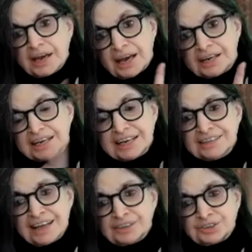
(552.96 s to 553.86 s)
And
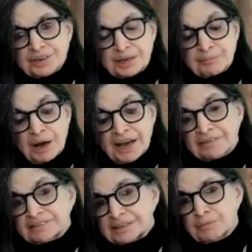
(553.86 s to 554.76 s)
in that dream, I
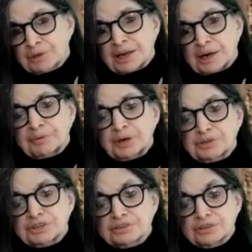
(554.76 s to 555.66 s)
have someone that
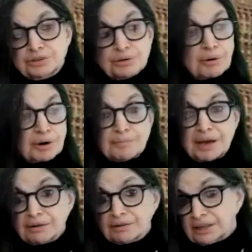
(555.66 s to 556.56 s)
approaches the door.
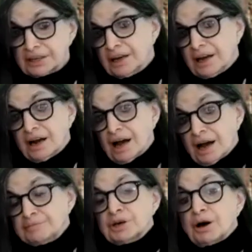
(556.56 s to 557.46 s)
Apparently,
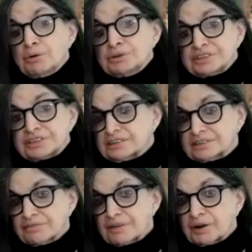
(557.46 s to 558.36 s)
I'm the hostess
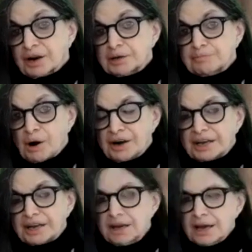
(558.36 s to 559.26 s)
of a great
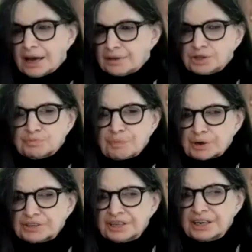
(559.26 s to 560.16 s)
party, and this
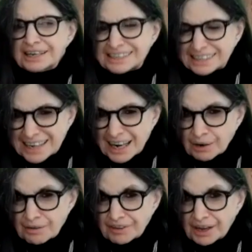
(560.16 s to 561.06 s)
person is
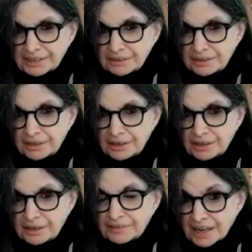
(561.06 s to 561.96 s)
terrified.
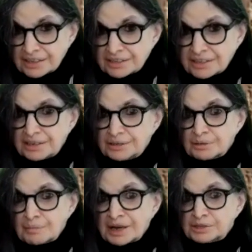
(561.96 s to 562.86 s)
They've entered into
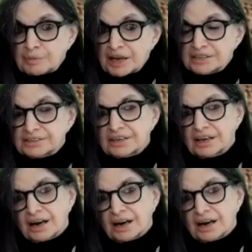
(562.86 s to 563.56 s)
my space.